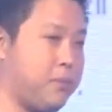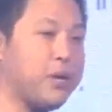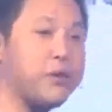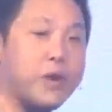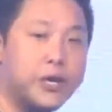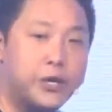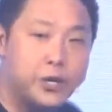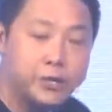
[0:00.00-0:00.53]

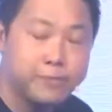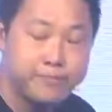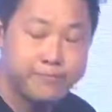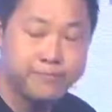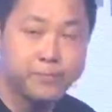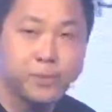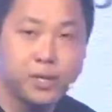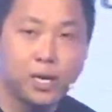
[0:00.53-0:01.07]
what do I do.
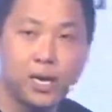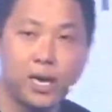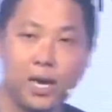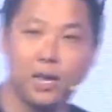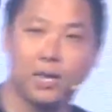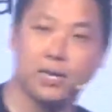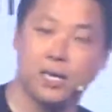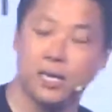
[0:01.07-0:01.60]

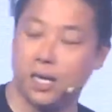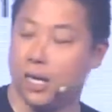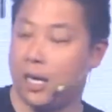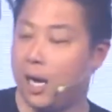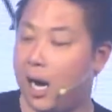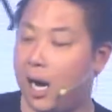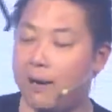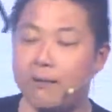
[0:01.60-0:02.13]
Okay,
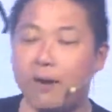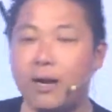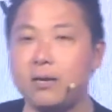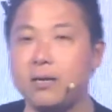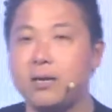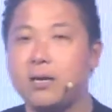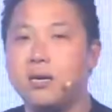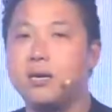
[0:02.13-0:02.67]
I
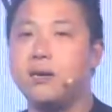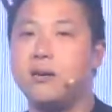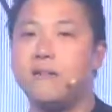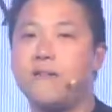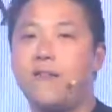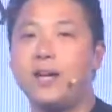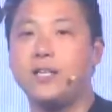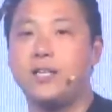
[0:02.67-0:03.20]
run
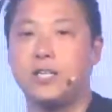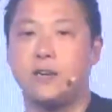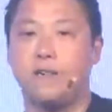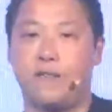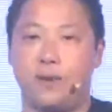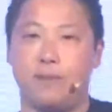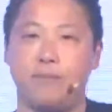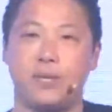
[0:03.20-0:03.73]
a
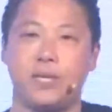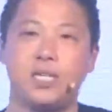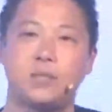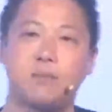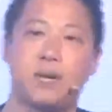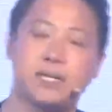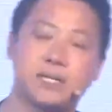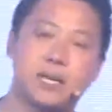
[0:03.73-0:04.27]
venture firm.
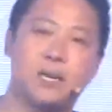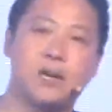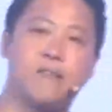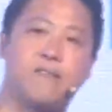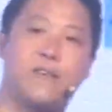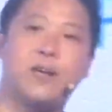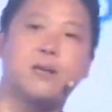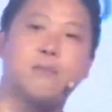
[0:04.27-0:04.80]
This is my
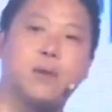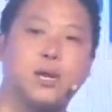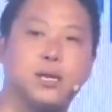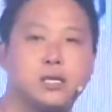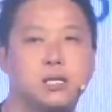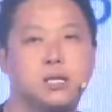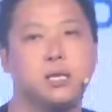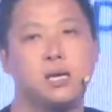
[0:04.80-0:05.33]
second fund in
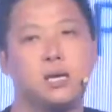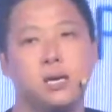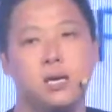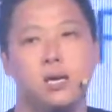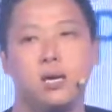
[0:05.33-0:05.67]
Malaysia.